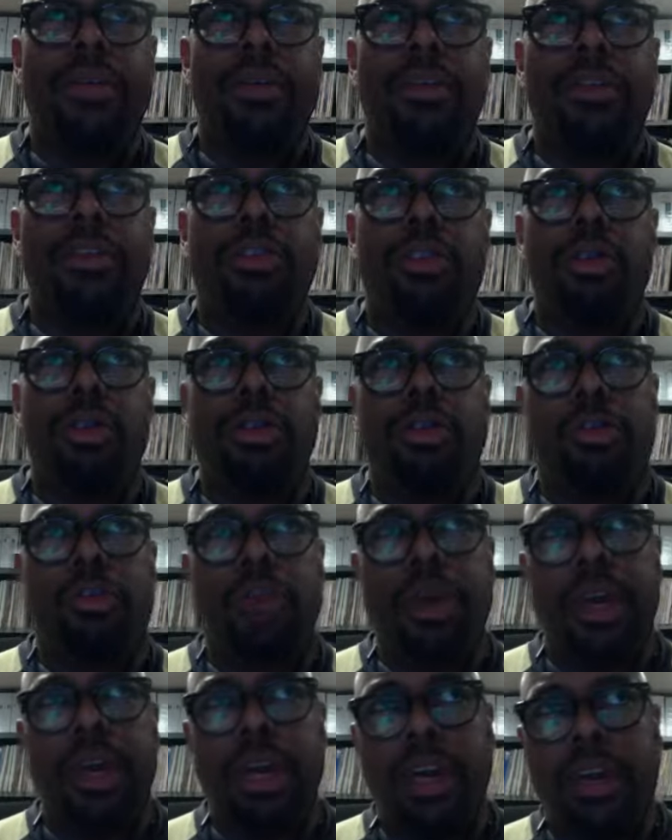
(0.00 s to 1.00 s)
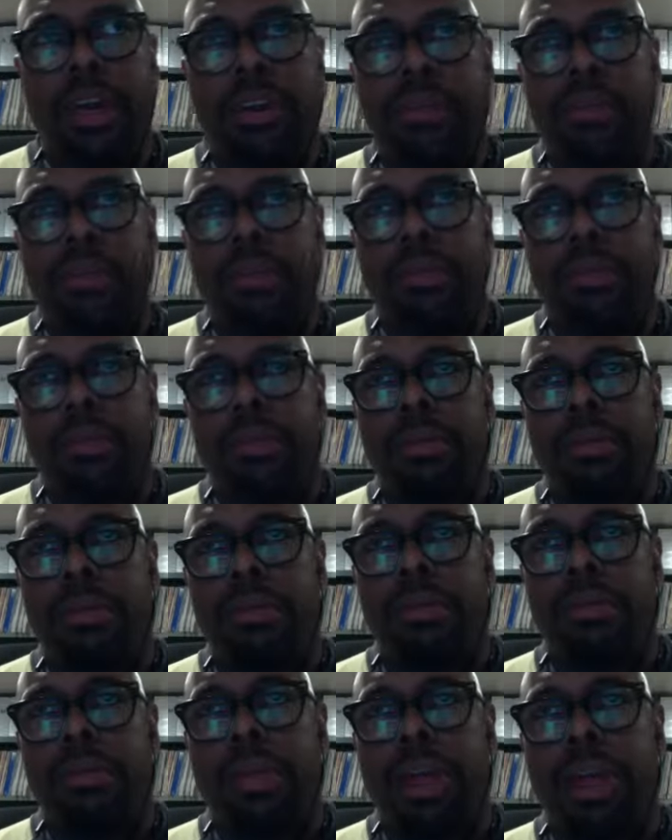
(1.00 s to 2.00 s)
sort of being
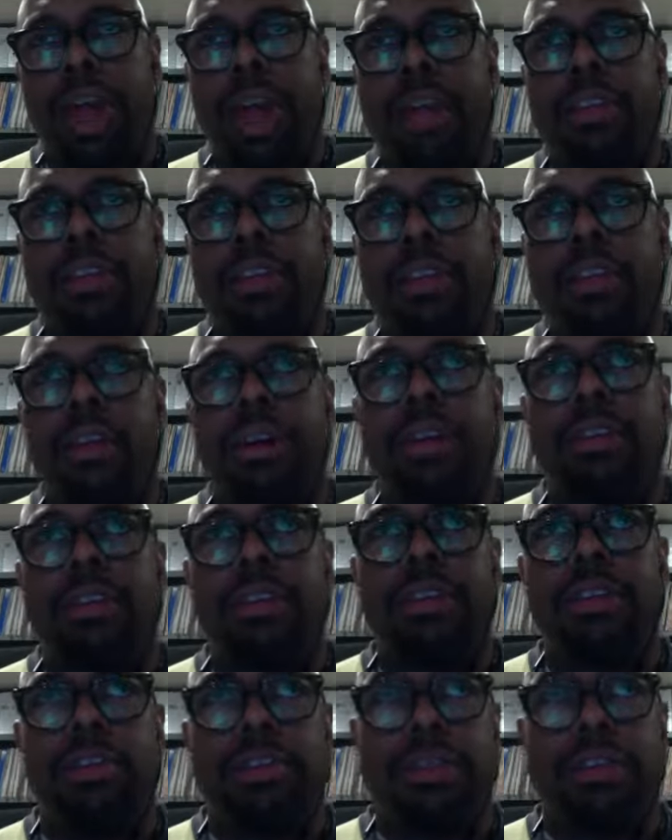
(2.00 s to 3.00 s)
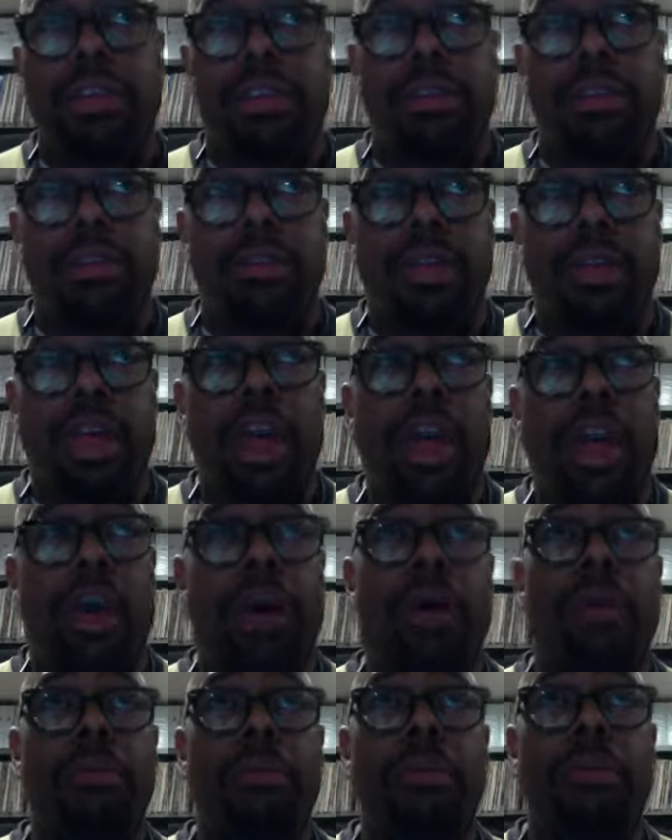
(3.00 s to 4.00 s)
at the artistic
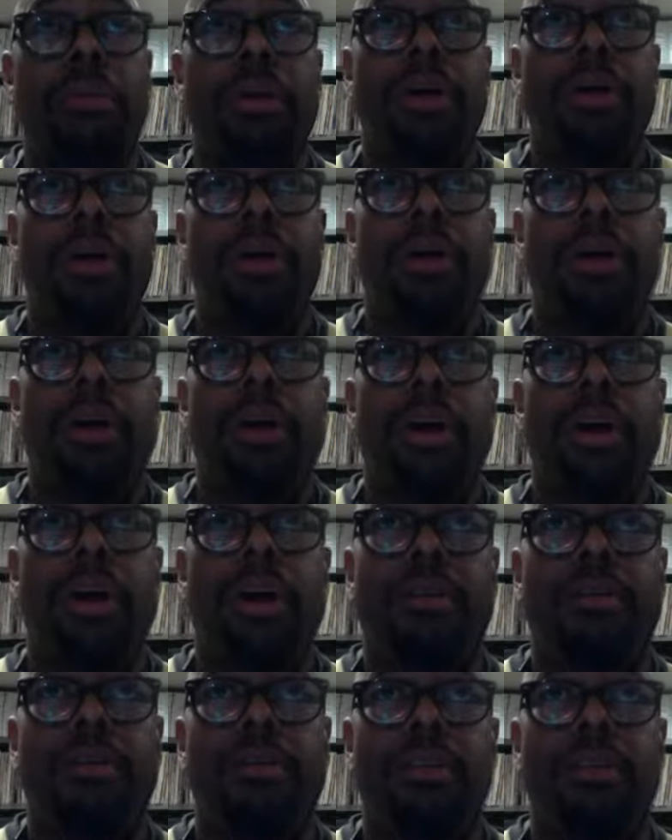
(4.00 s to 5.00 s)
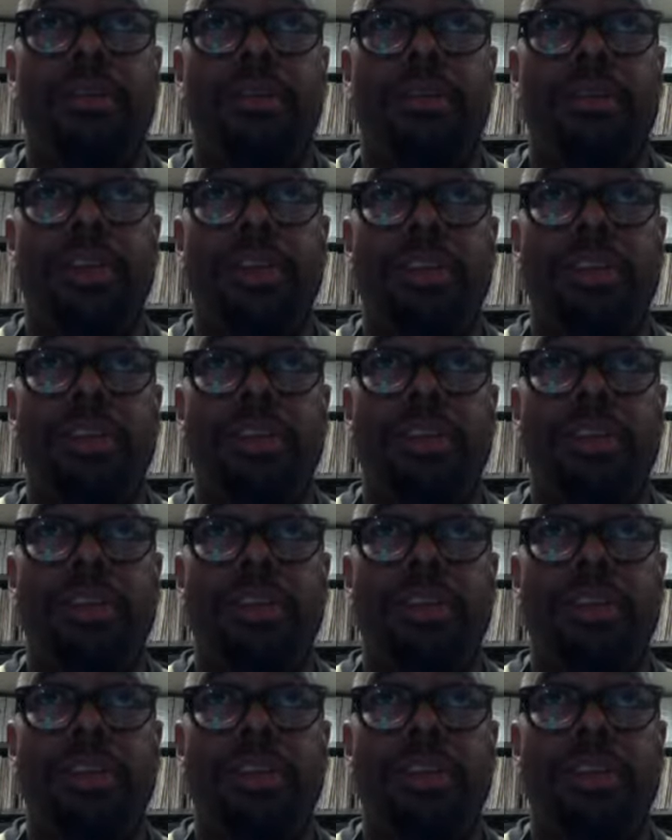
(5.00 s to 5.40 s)
helm of such a